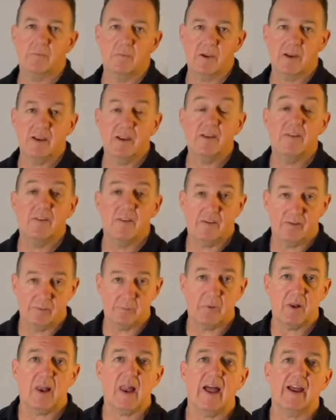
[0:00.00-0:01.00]
in
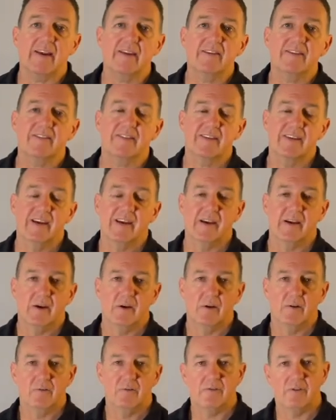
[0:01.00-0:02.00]
this place
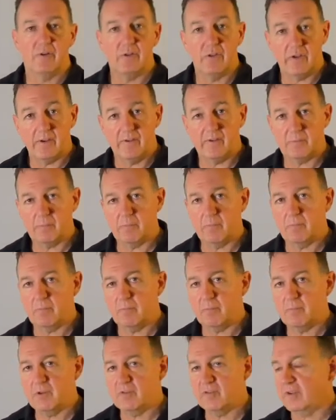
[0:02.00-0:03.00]
for these
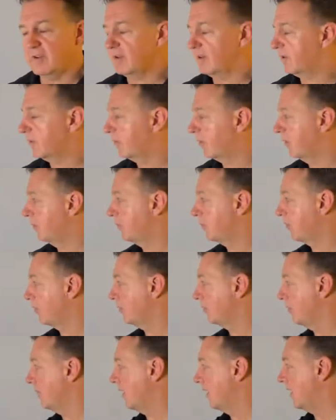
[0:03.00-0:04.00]
particular groups
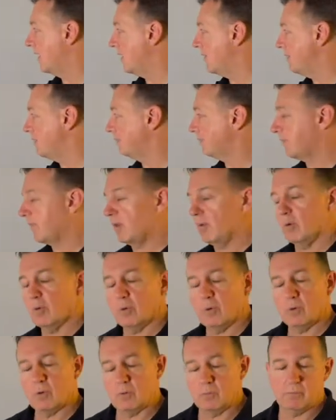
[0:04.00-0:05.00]

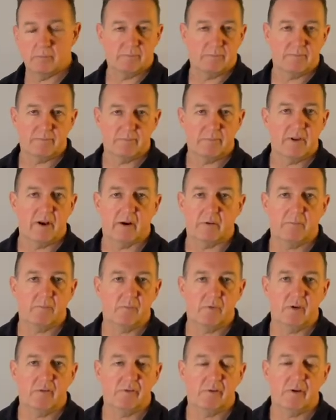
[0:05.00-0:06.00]
or
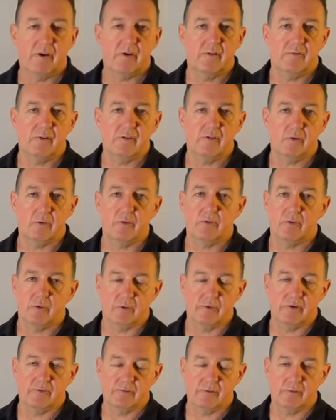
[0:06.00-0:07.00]
different individuals
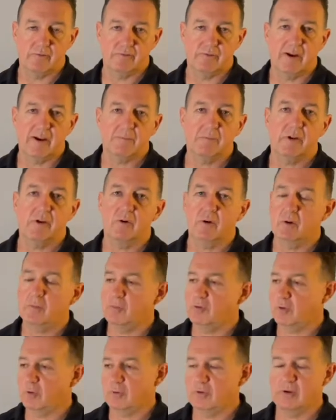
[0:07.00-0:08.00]
or different family
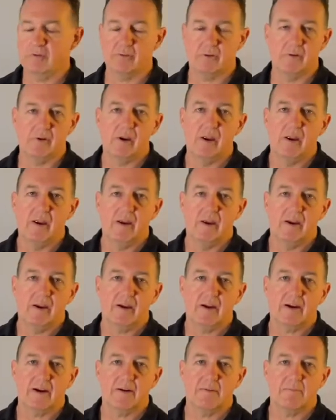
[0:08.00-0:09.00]
groups or different
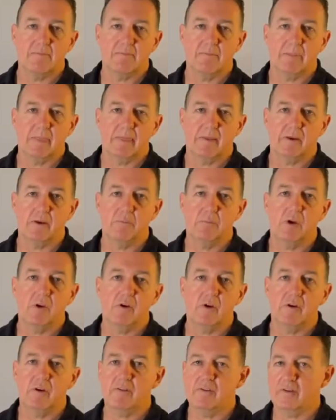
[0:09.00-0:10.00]

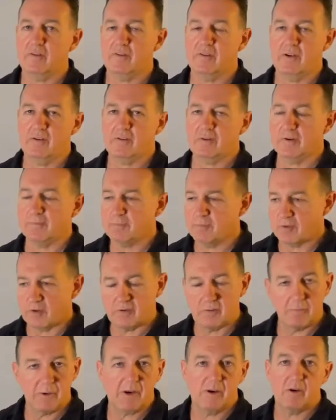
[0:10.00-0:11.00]
communities, etc. So
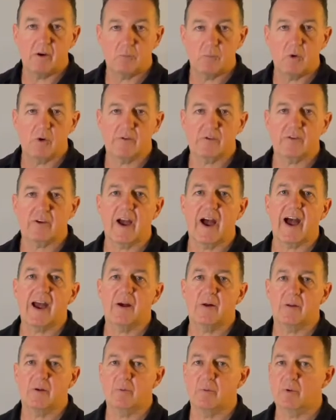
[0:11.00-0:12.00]
depending on what
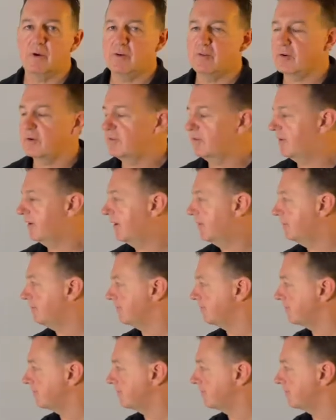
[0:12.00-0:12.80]
scale that we're interested in.